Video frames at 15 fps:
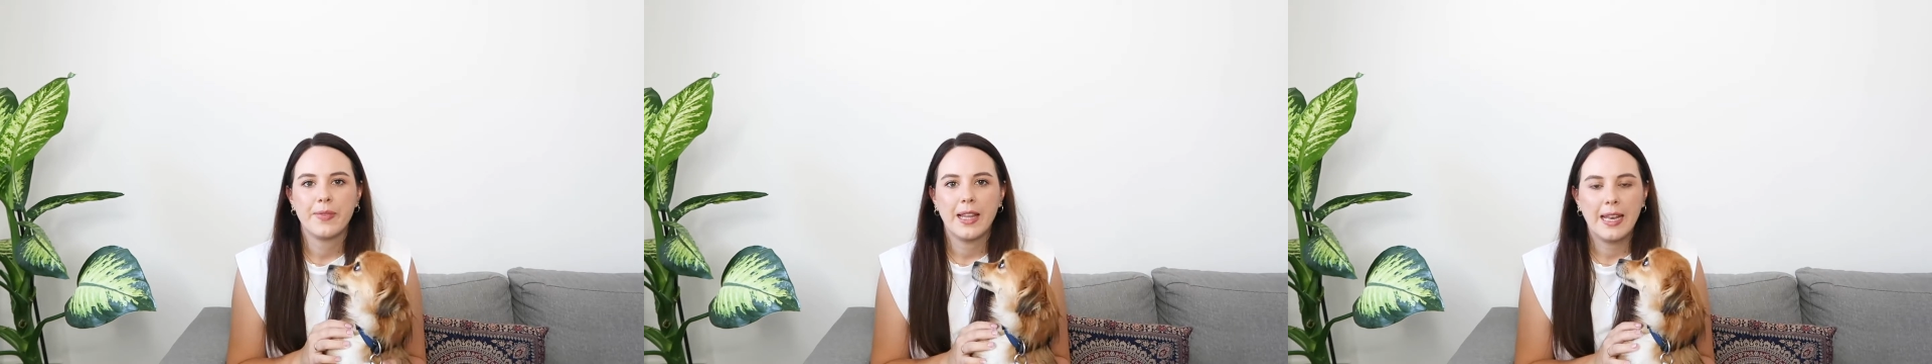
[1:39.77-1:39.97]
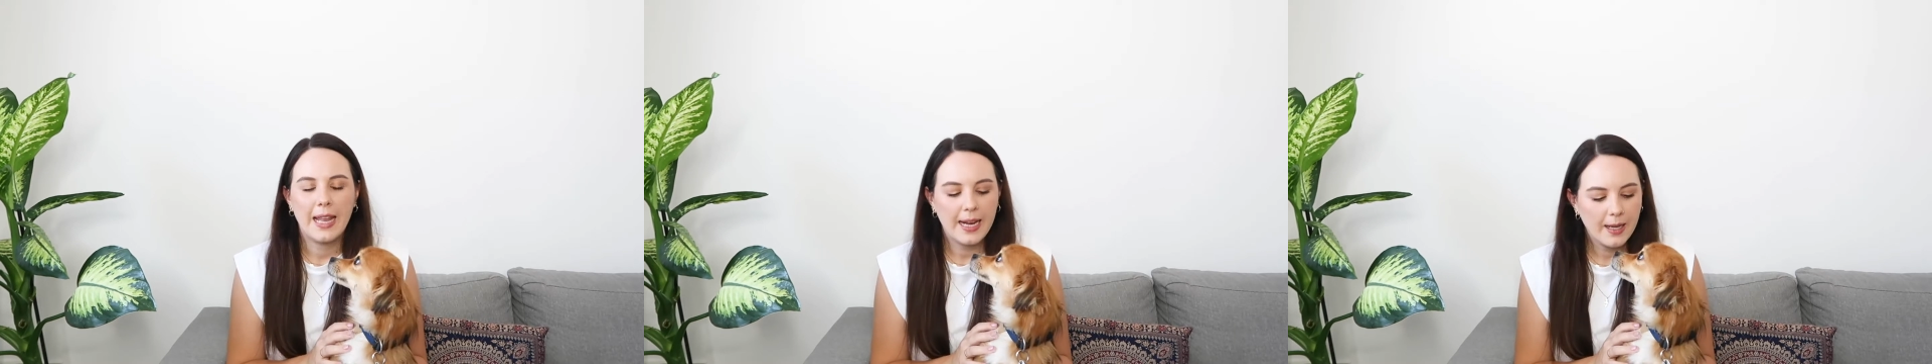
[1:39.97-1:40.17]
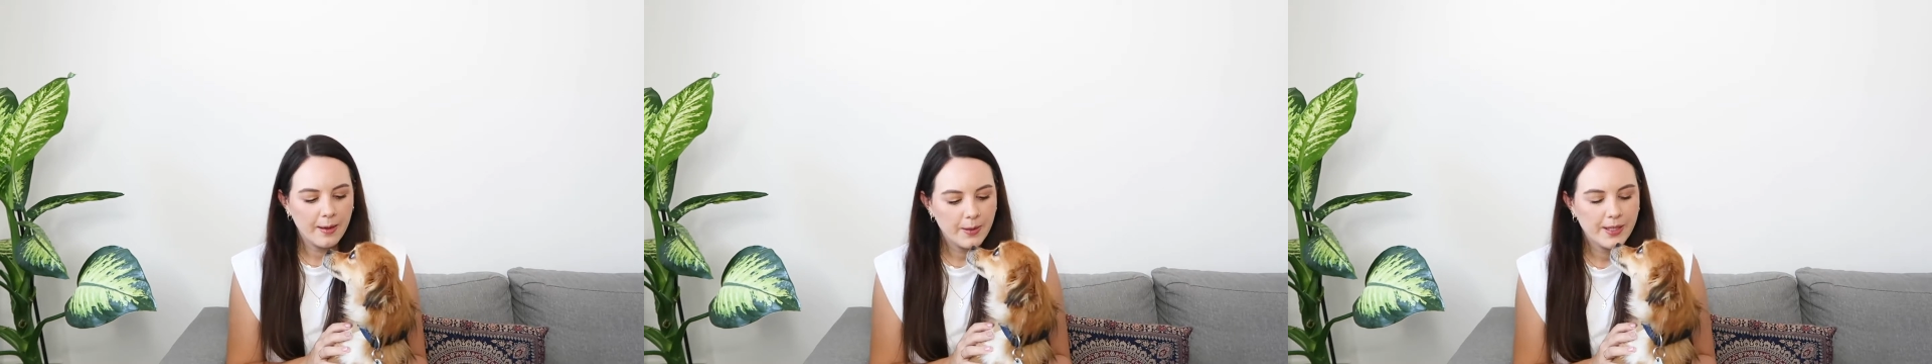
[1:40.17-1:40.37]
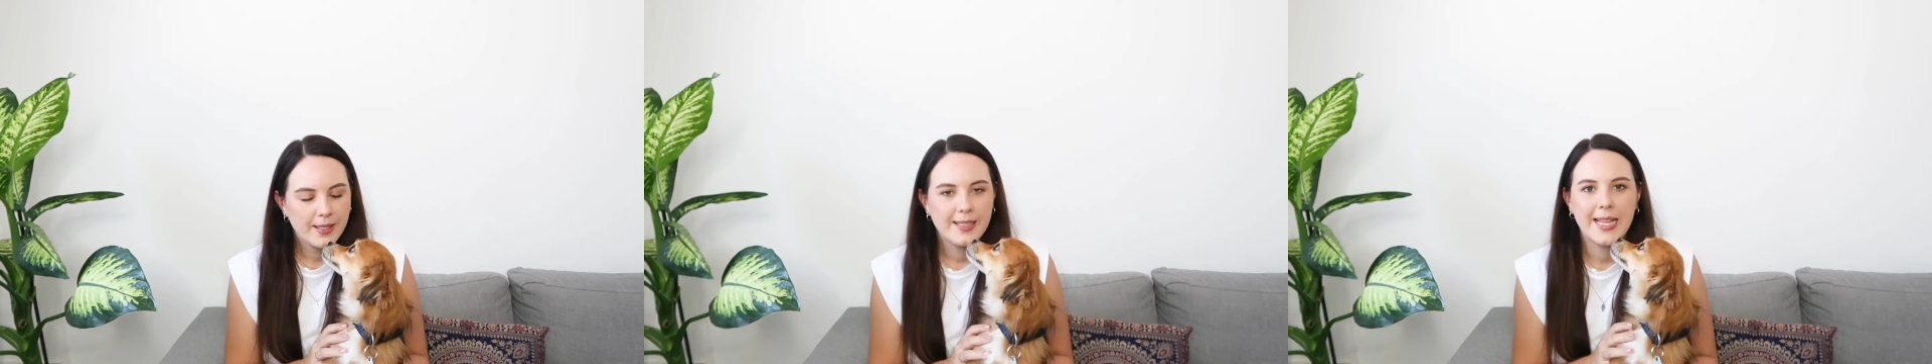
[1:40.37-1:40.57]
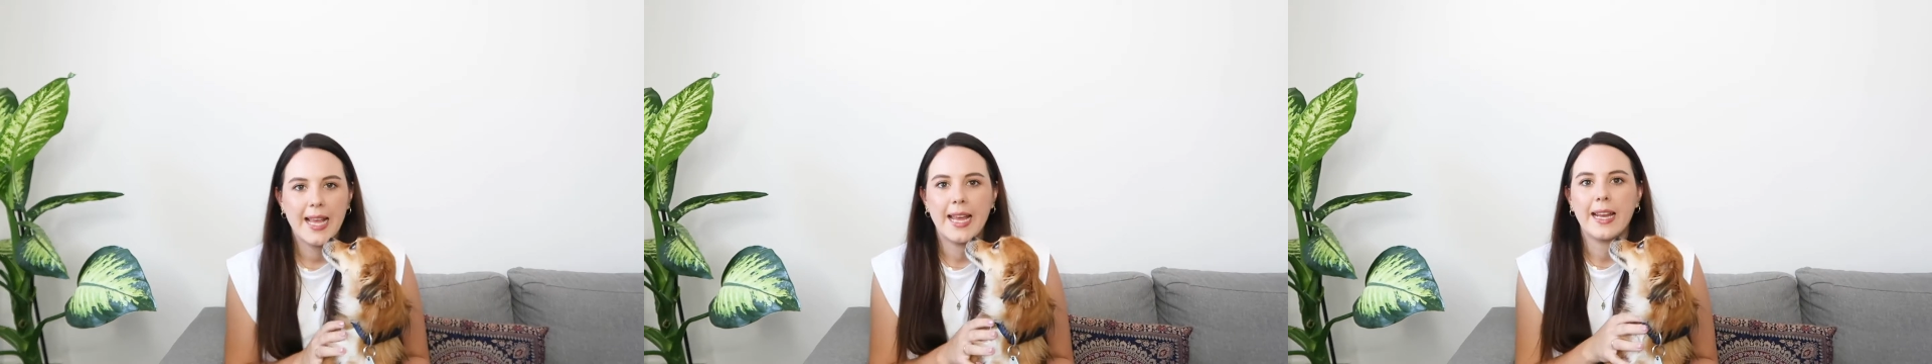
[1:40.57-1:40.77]
like I
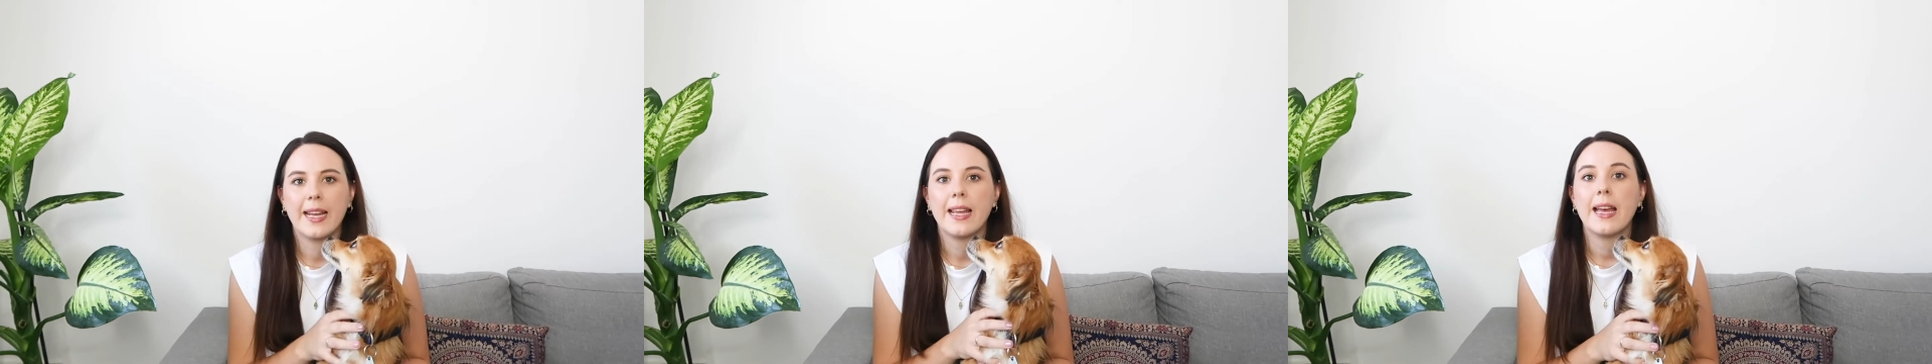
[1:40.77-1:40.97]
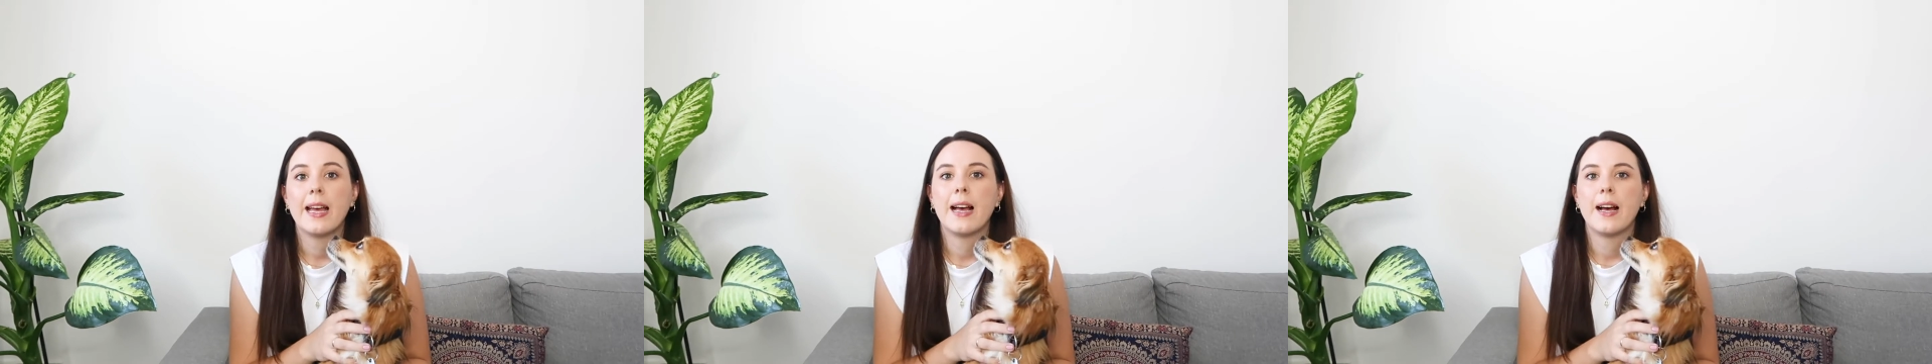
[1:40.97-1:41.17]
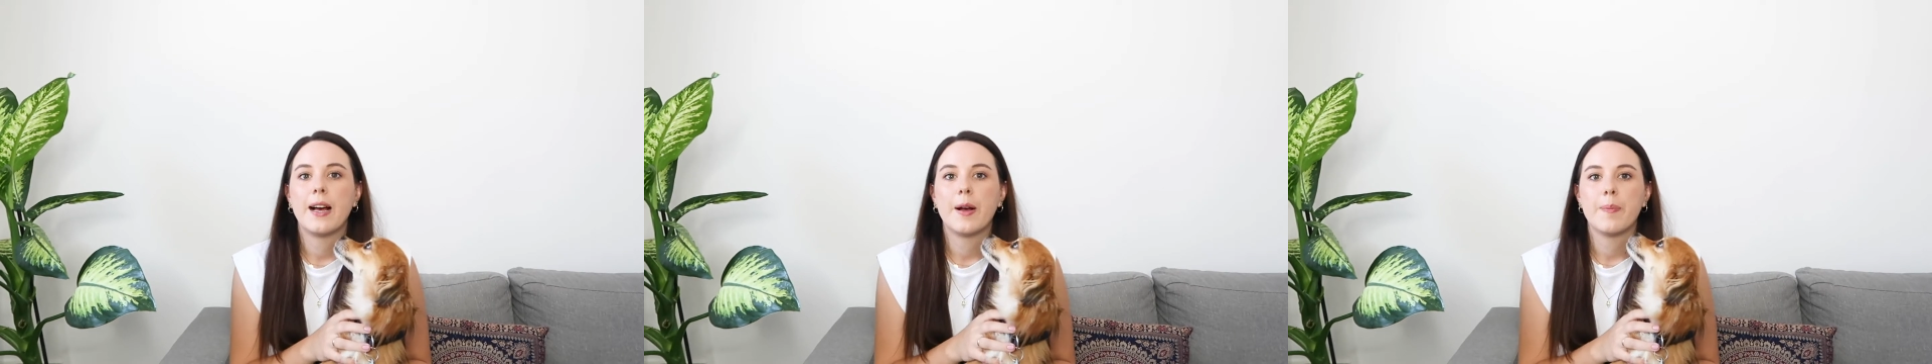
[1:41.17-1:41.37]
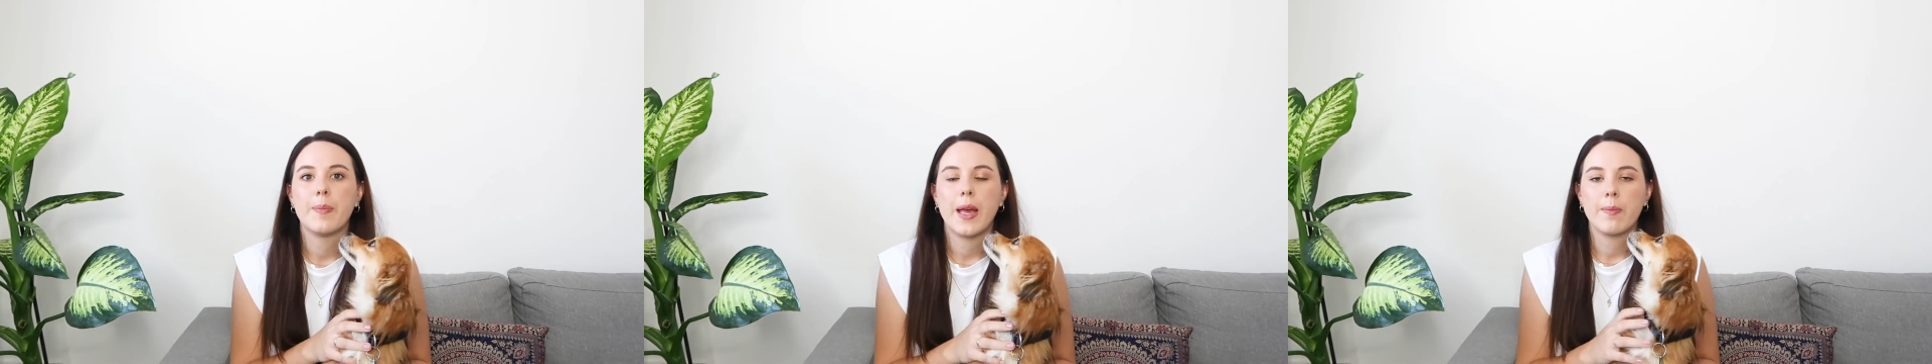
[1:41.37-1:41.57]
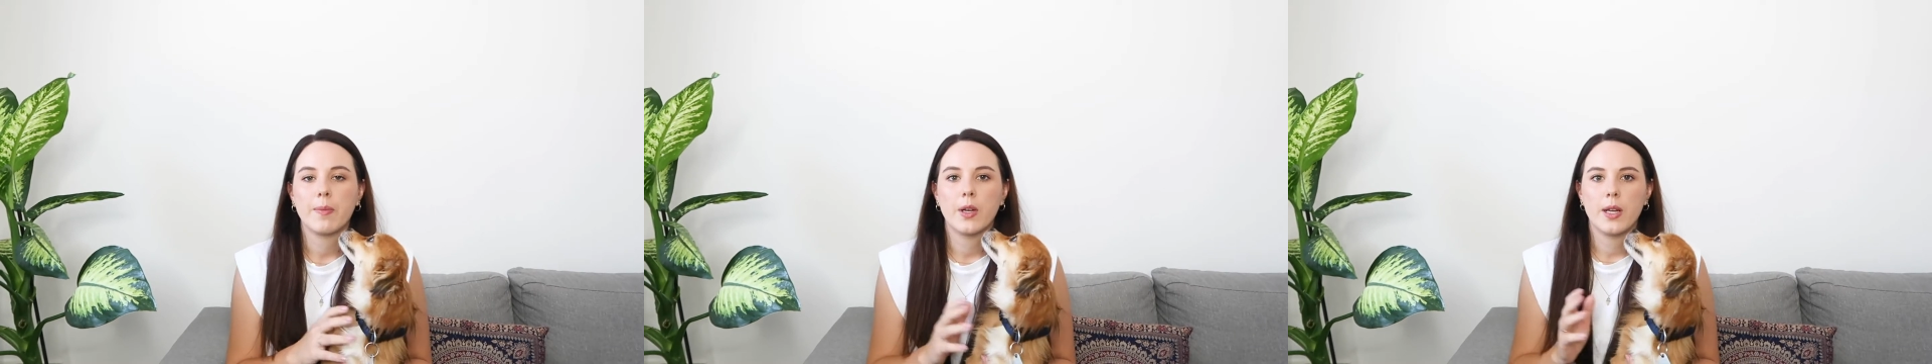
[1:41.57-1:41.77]
was saying,
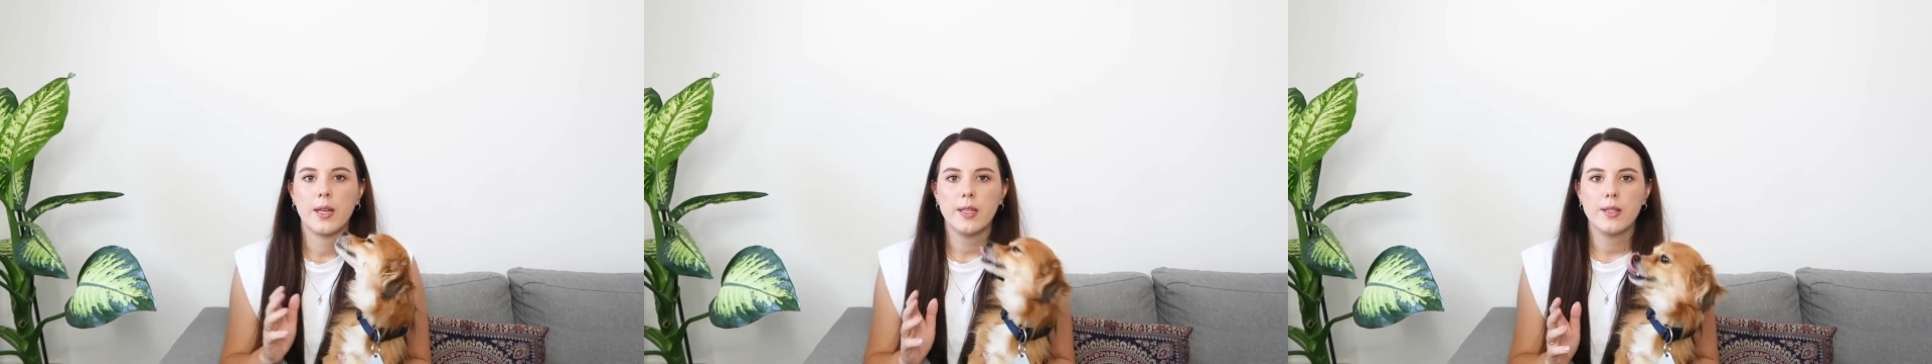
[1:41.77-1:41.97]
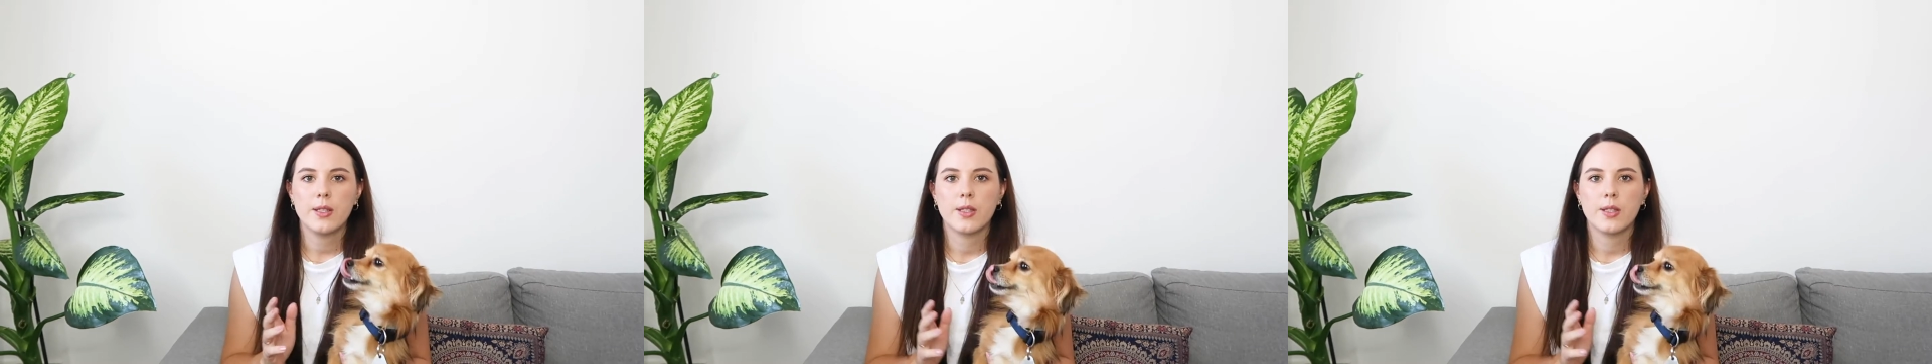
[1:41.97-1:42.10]
I'm gonna